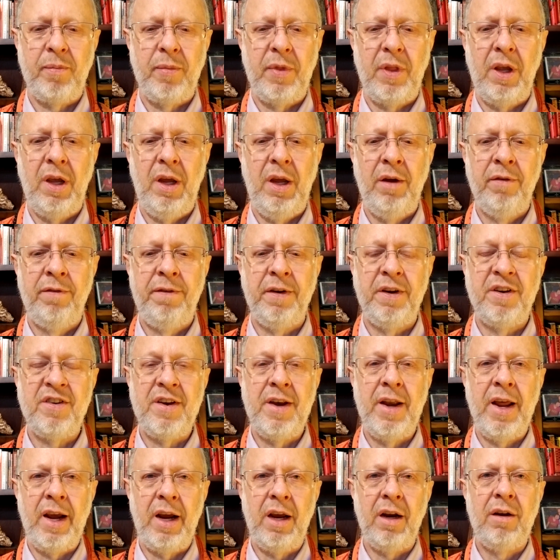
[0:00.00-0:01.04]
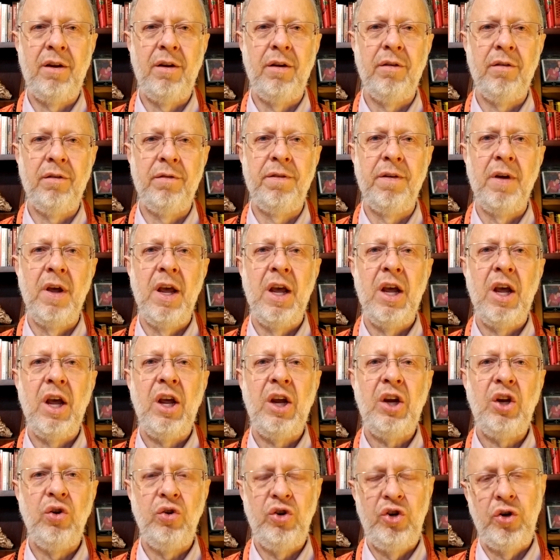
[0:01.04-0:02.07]
If it's negative,
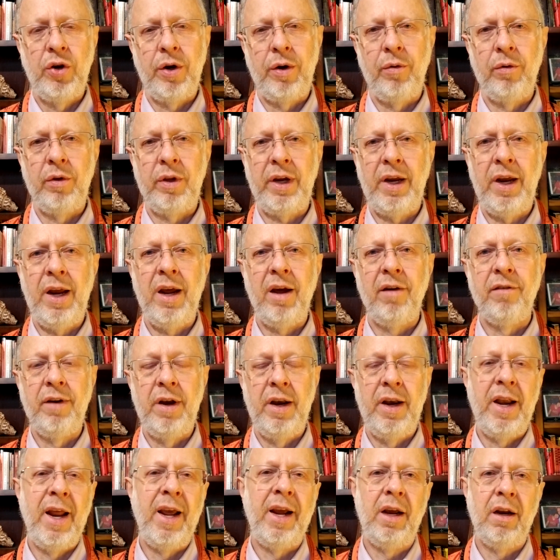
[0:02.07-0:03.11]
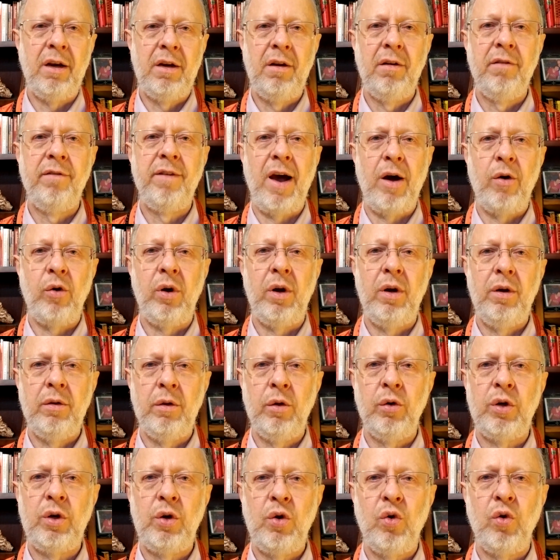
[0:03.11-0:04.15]
you generally have a negative
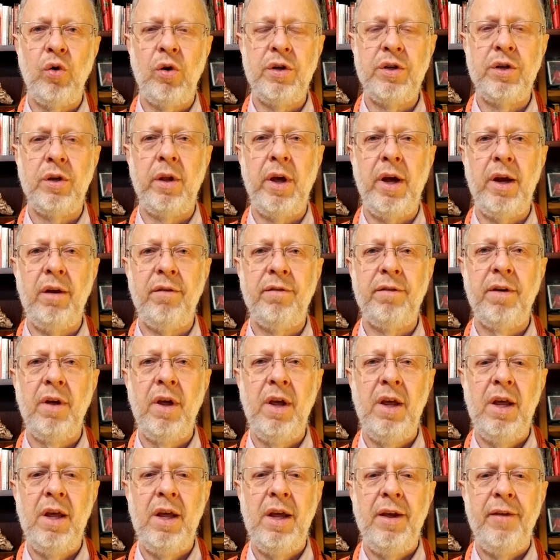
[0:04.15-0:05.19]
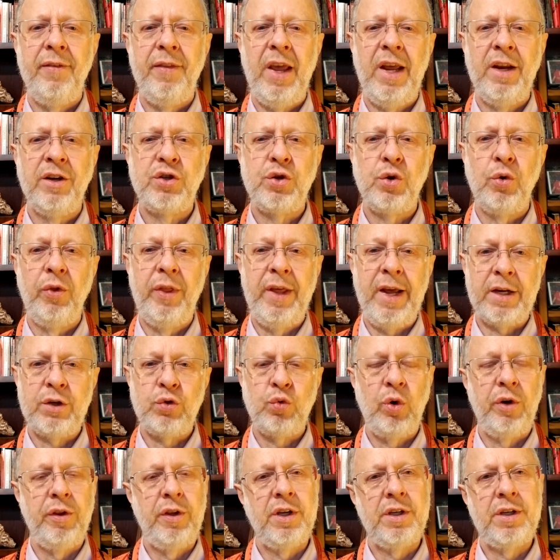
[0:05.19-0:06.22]
outlook towards life. And so that's
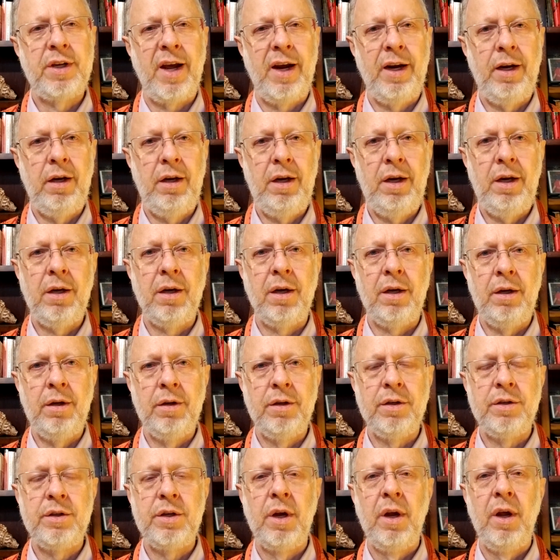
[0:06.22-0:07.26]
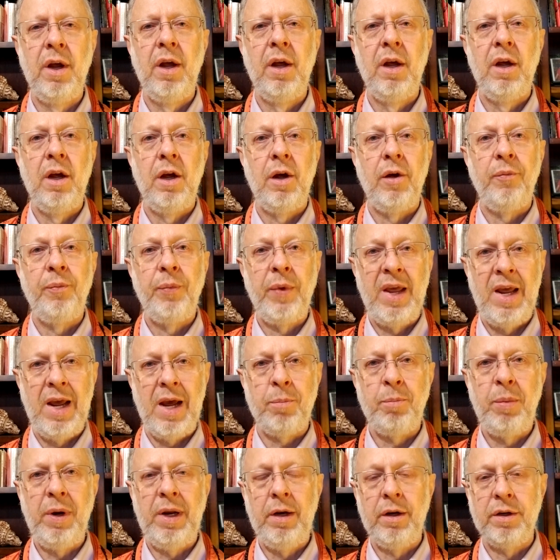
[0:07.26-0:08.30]
where this idea is
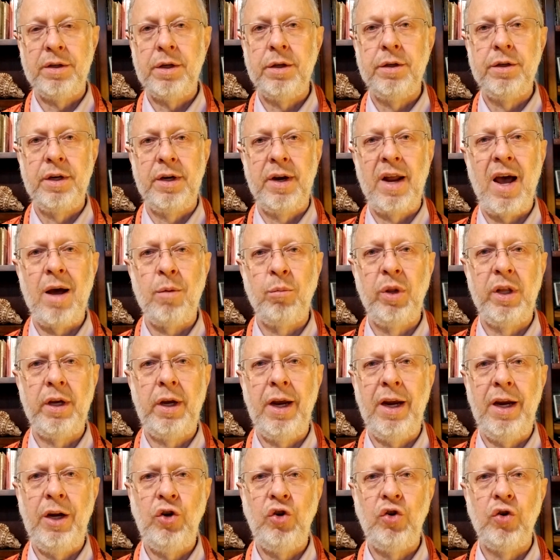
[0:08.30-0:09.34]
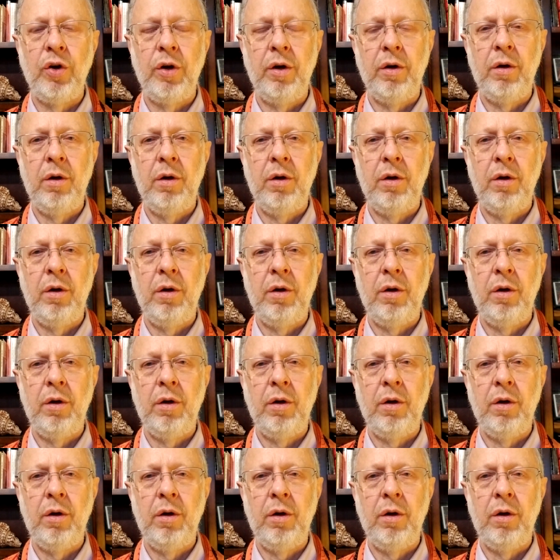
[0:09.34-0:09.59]
happiness is an obligation.